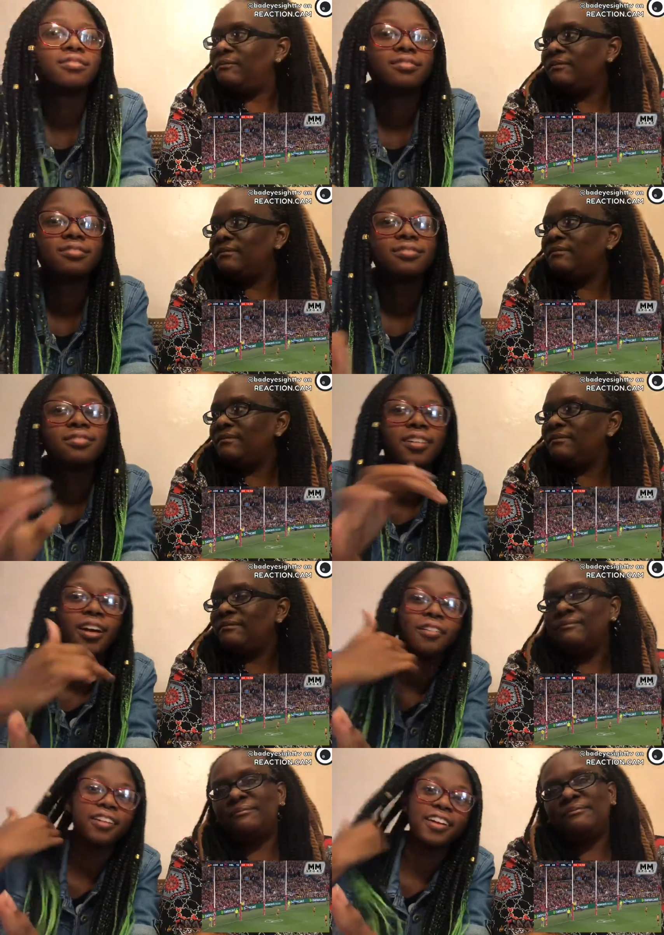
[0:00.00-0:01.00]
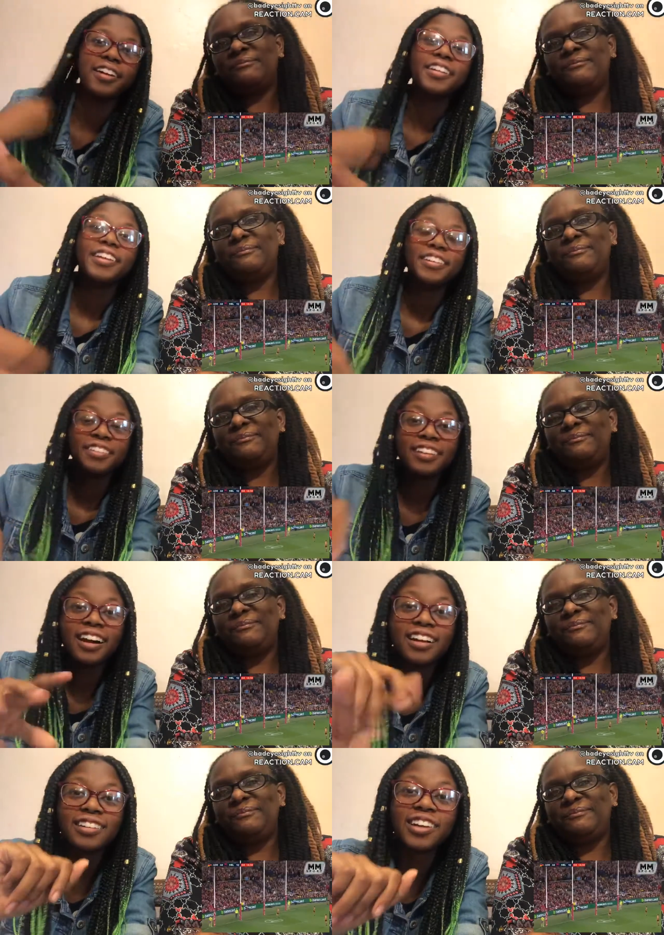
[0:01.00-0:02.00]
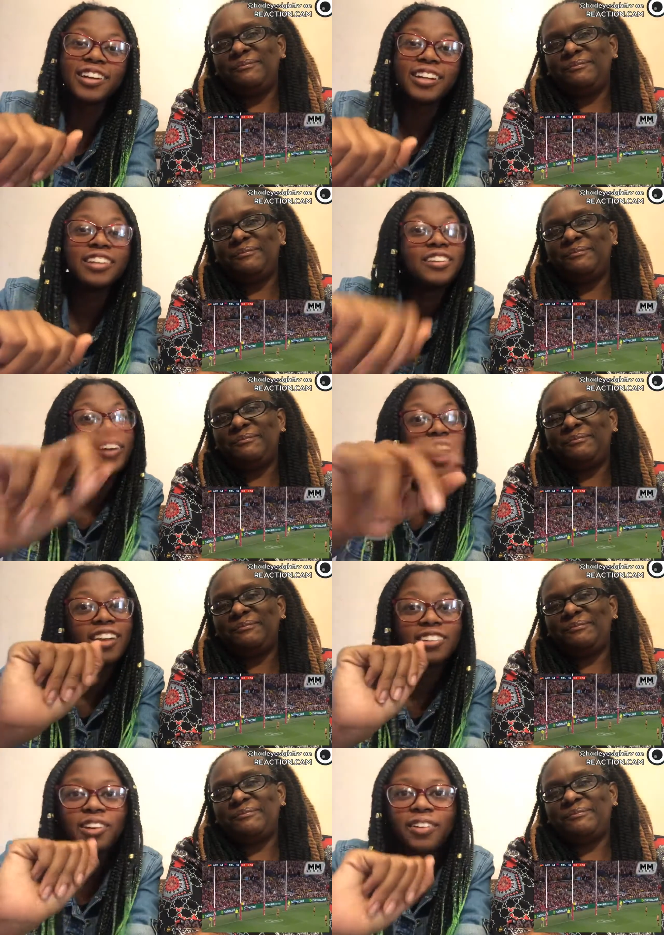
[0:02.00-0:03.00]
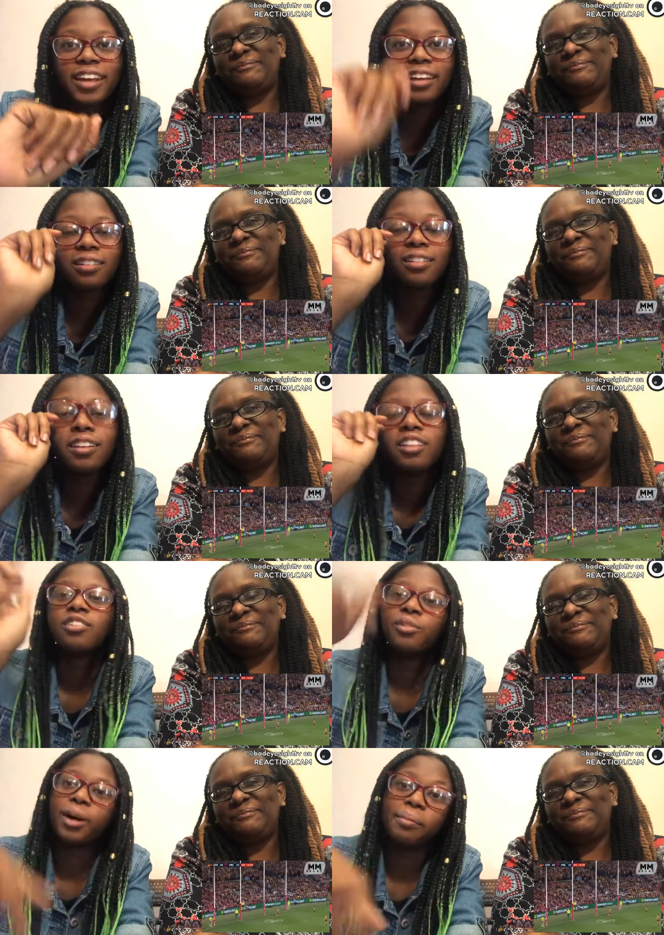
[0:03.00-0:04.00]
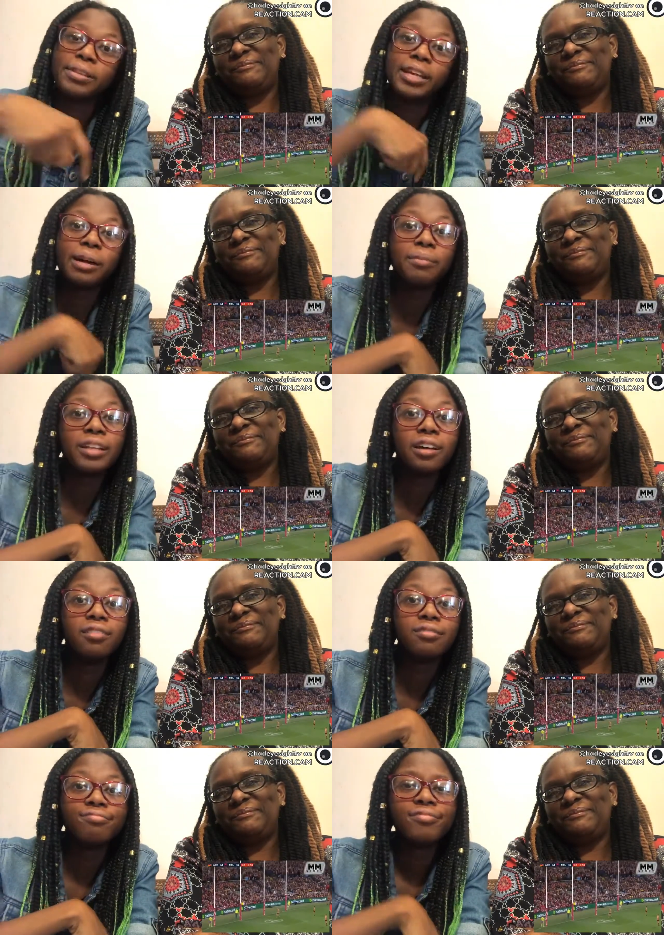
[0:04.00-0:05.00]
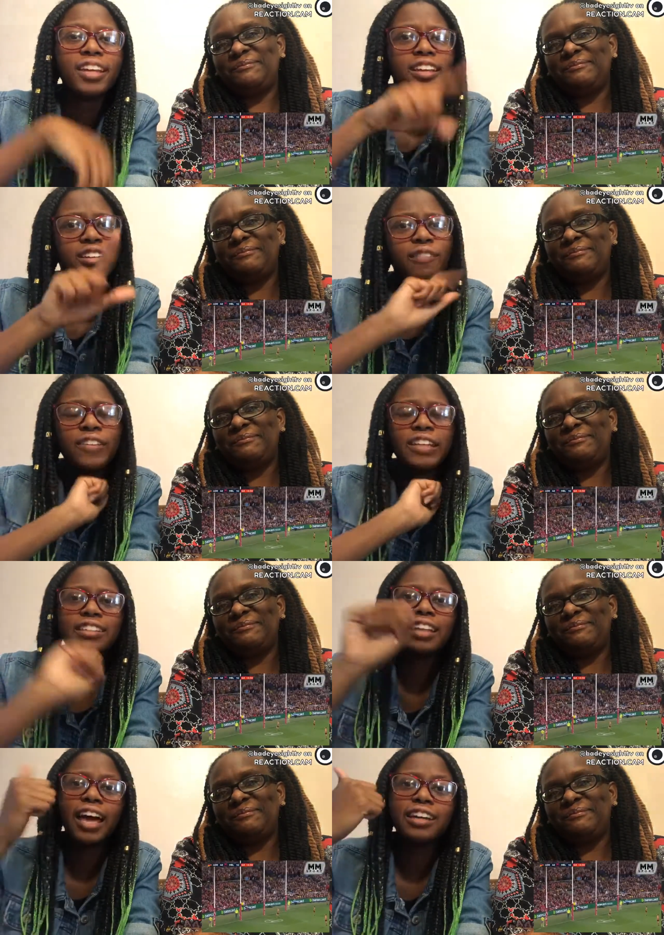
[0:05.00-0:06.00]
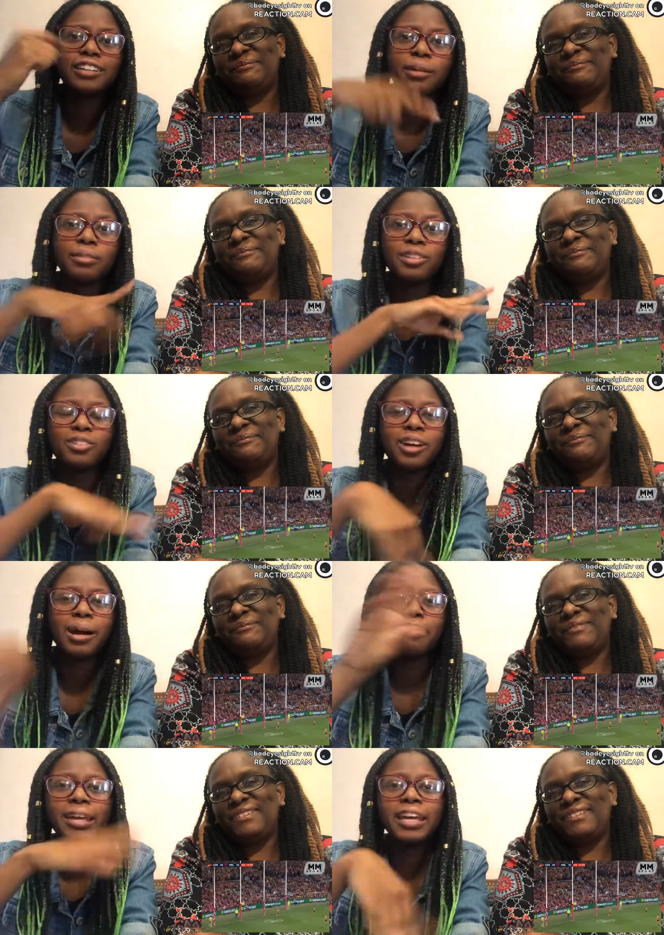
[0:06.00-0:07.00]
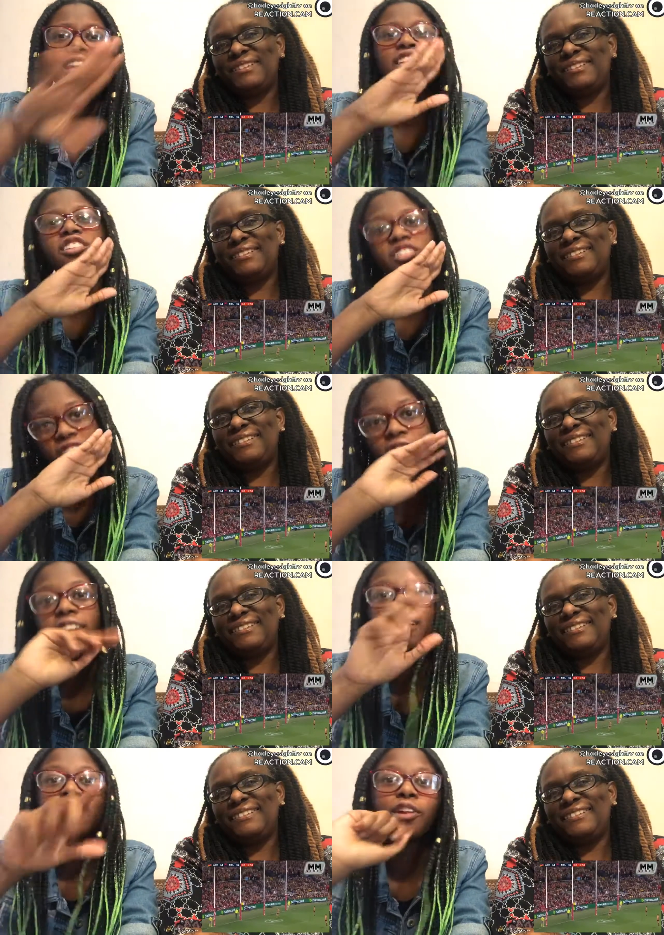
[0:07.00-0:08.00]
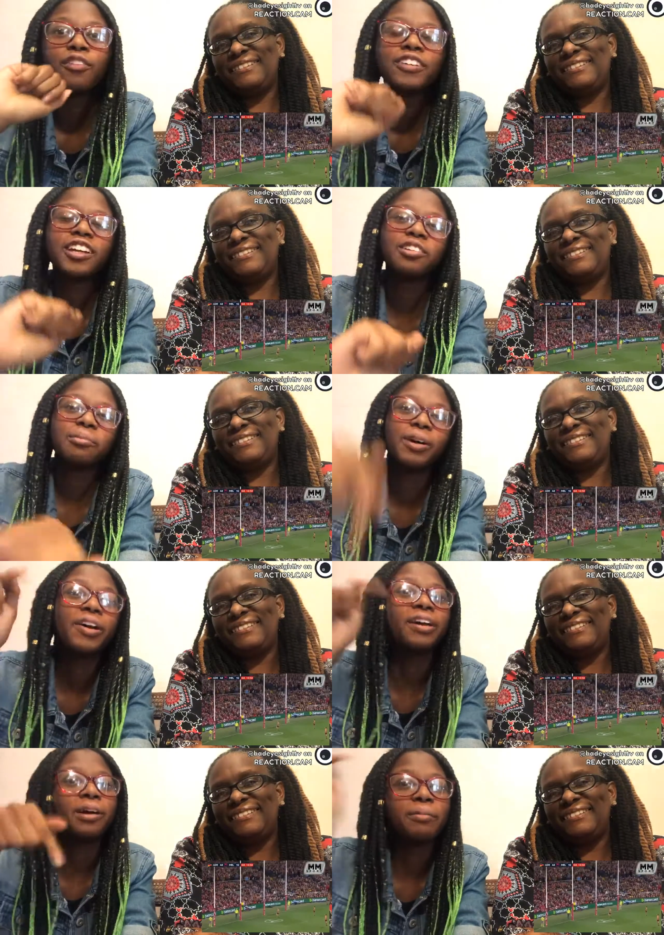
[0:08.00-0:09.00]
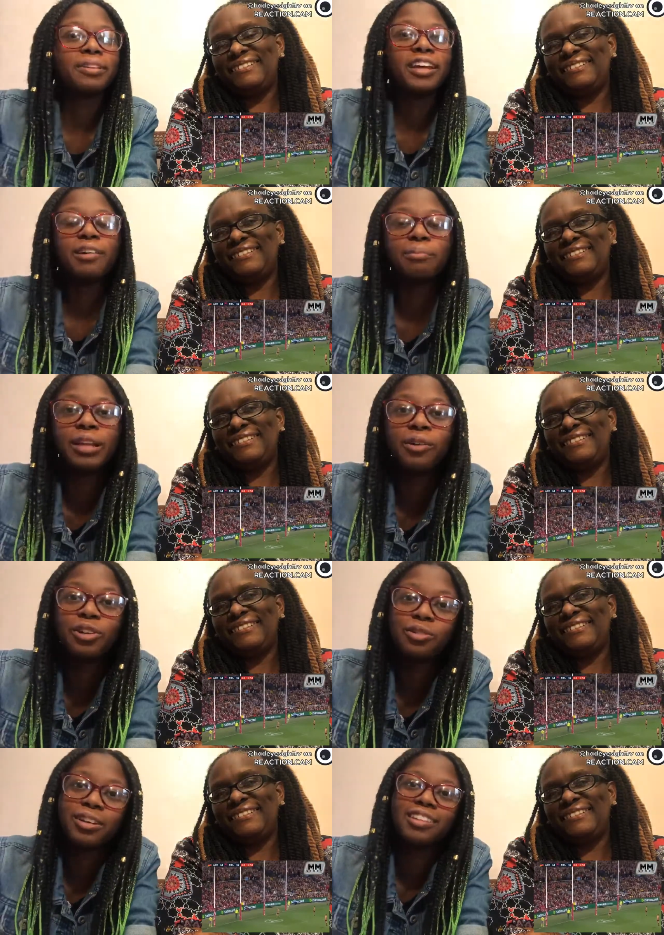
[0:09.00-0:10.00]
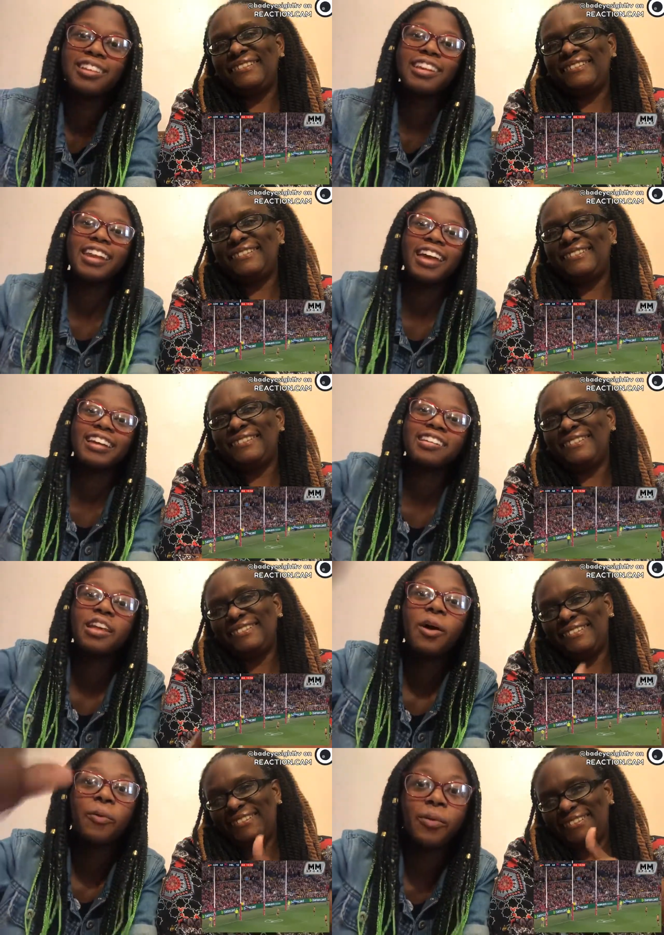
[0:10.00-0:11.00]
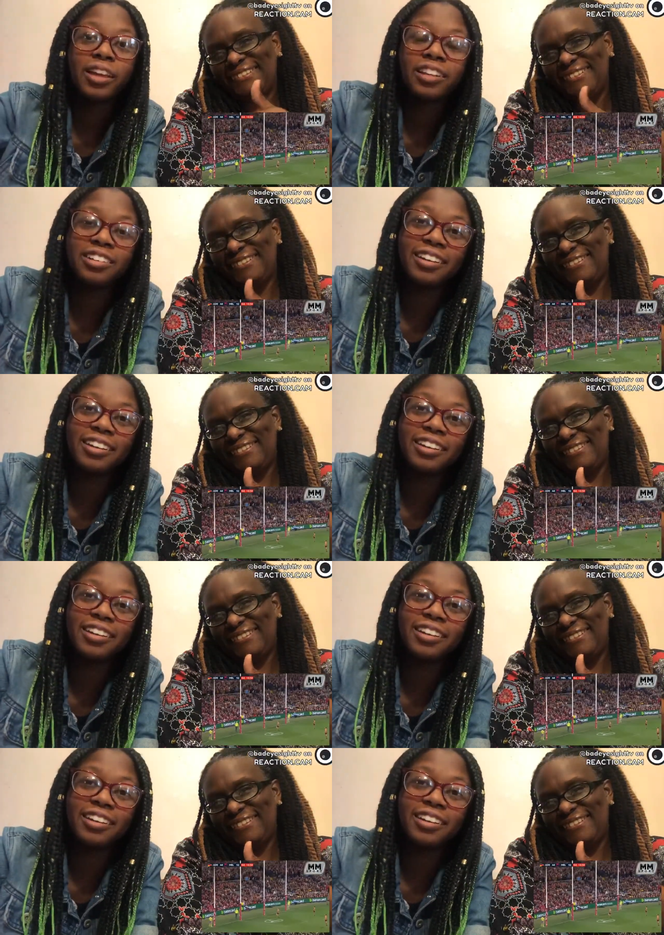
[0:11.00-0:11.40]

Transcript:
Speaker 1: Okay, you guys heard it. You guys know the answer, so comment down below. Don't forget to like, comment, subscribe, and share. Hit the notification bell and comment down below what you want to see next. We'll catch you guys.